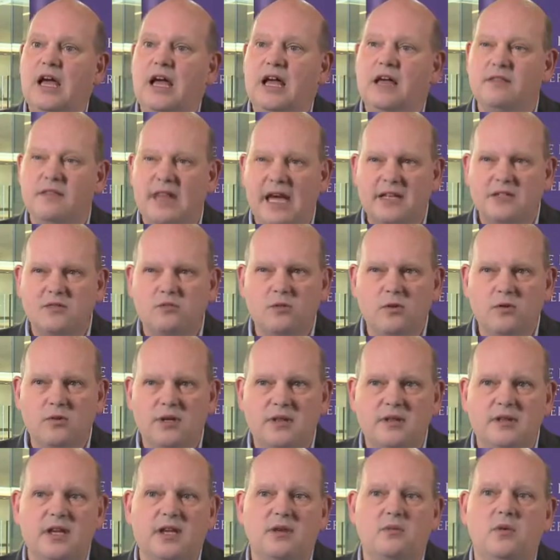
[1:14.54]
And that's where
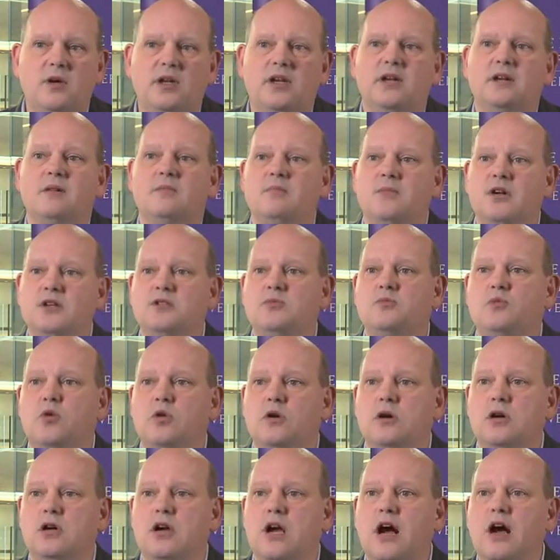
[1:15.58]
we think we need a much
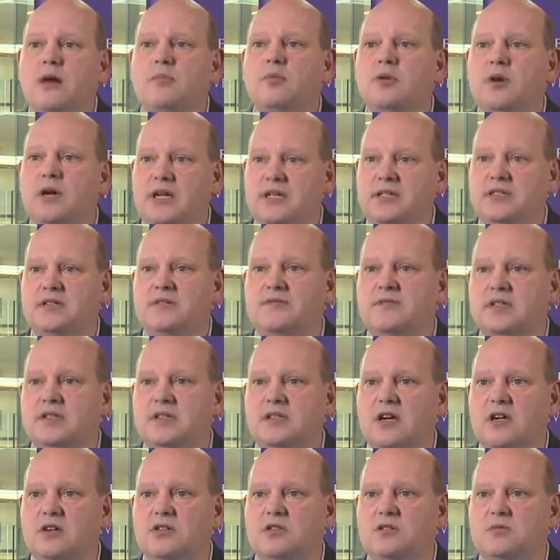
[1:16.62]
more comprehensive
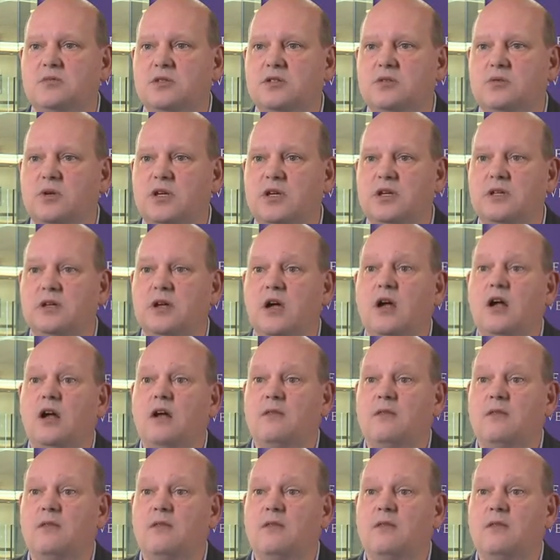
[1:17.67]
discussion between